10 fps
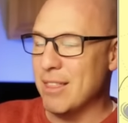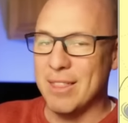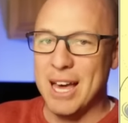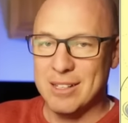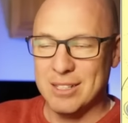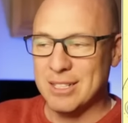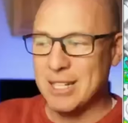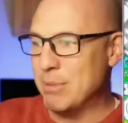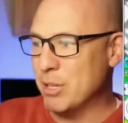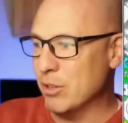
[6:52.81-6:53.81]
that is a
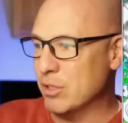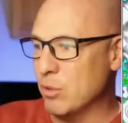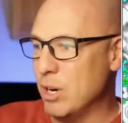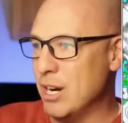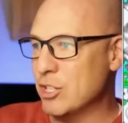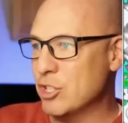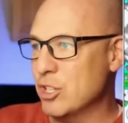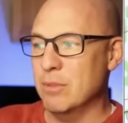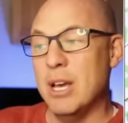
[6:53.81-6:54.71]
time period to watch.